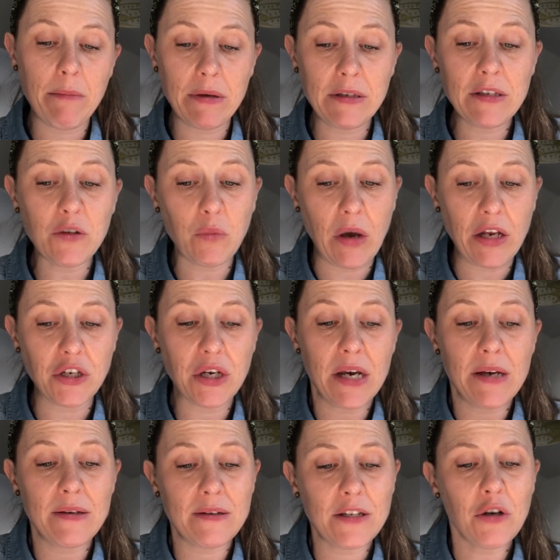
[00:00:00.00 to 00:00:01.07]
and Mrs. Witch
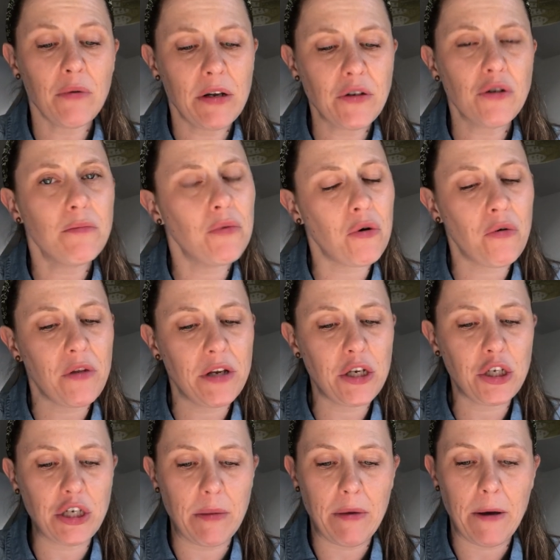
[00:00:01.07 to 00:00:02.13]
still little more than
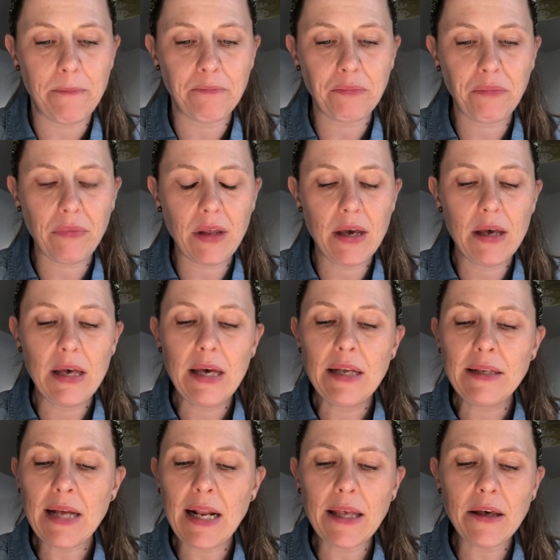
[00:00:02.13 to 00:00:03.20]
a shimmer.
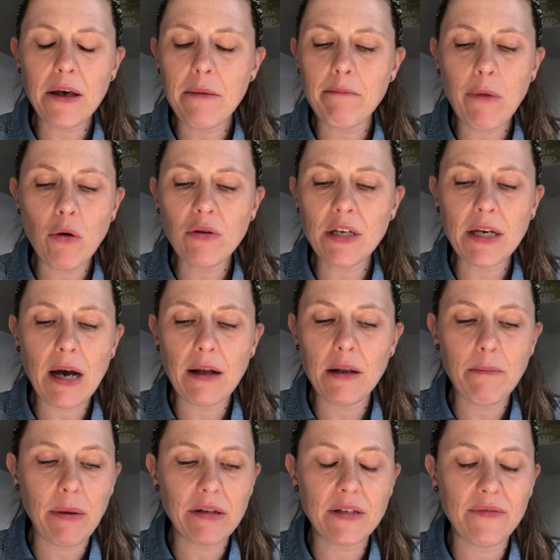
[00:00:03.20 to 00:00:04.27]
Delicate,
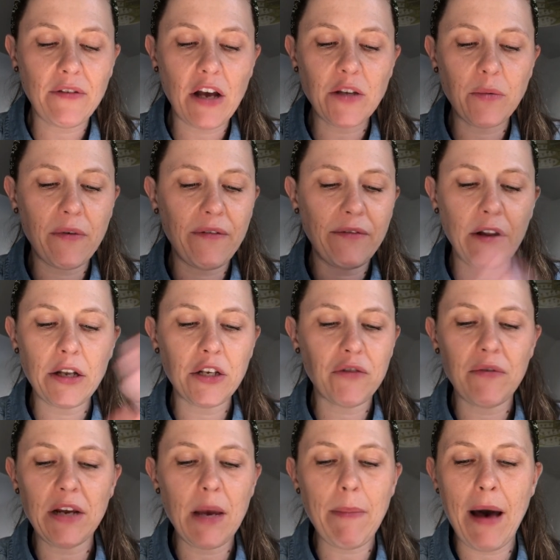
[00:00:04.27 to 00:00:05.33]
multicoloured butterflies were
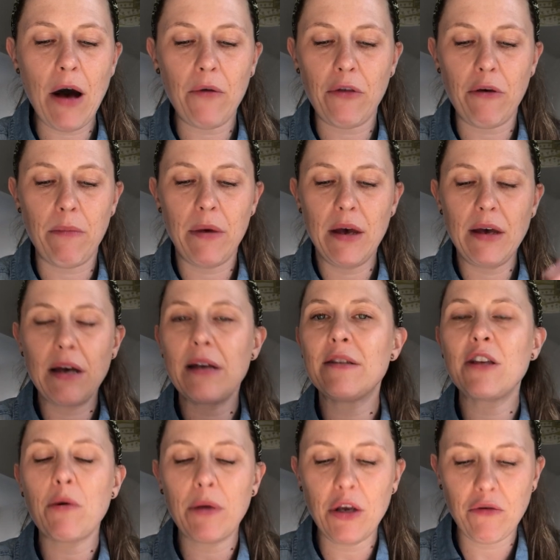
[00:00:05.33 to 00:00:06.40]
fluttering about them
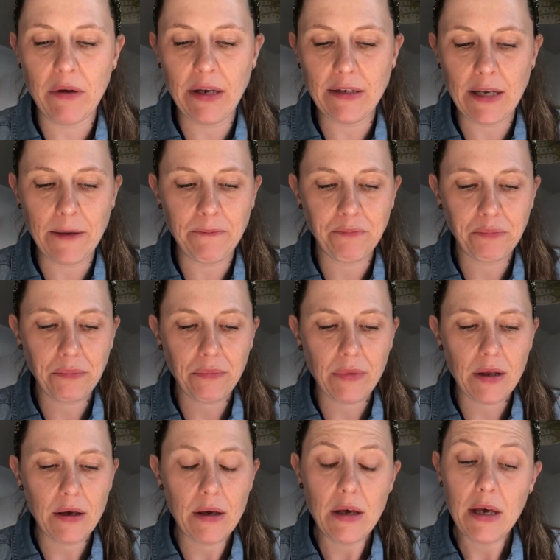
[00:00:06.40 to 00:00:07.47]
as though in greeting.
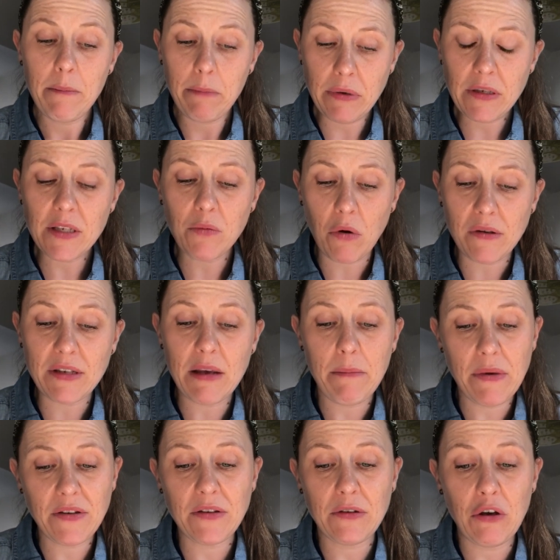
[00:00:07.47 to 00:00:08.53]
Mrs. Watson
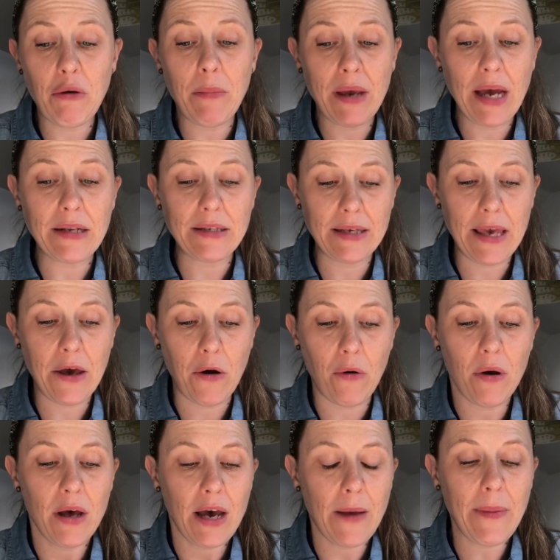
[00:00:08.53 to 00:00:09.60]
and Mrs. Hugh began to
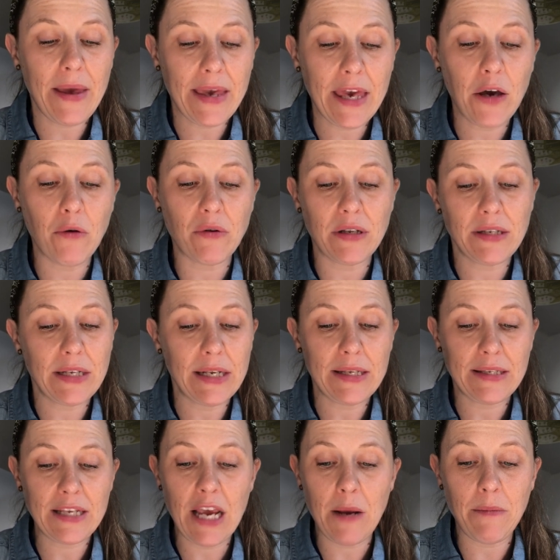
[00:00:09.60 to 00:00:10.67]
giggle, and they giggled until
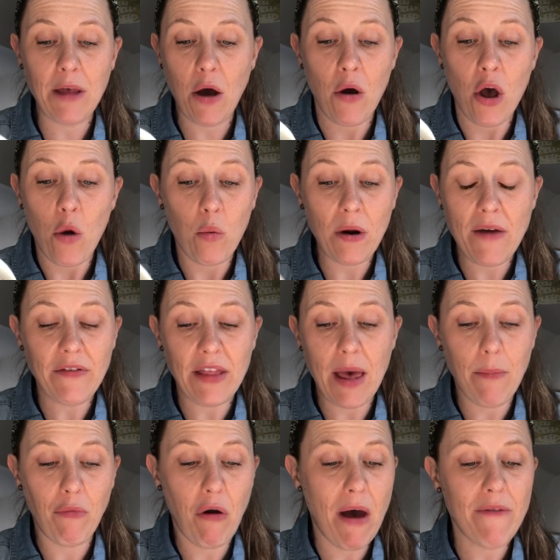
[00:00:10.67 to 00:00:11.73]
it seemed that whatever
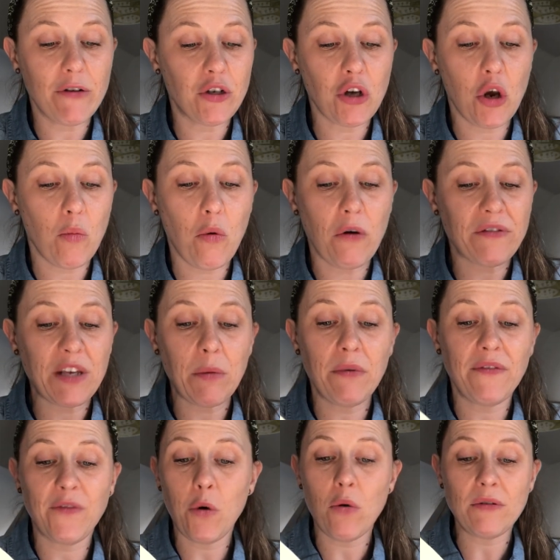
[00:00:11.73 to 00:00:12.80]
their private joke was, they
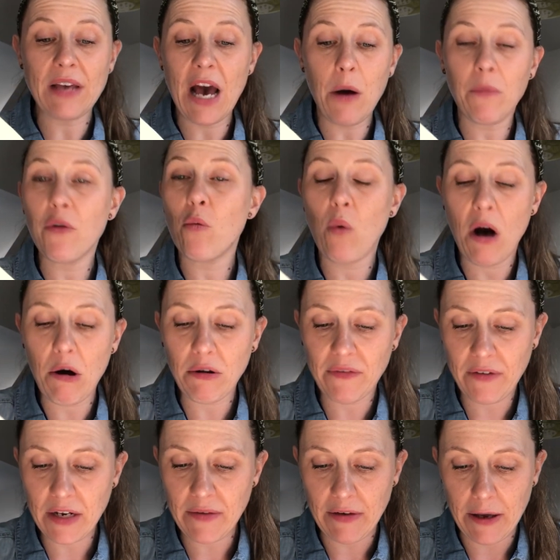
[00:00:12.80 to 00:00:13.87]
would fall down with the wild
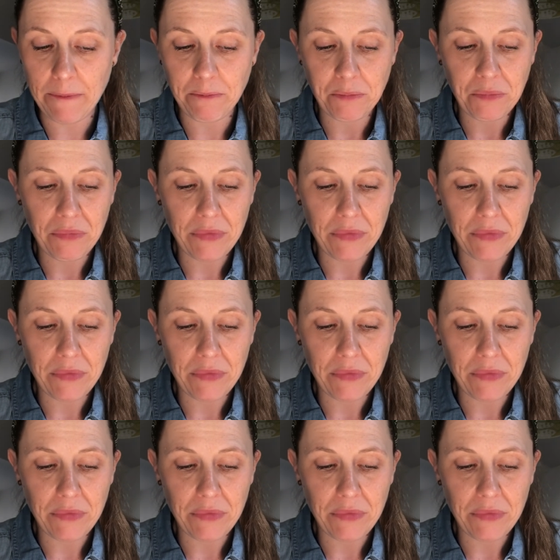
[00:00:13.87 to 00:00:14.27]
fun of it.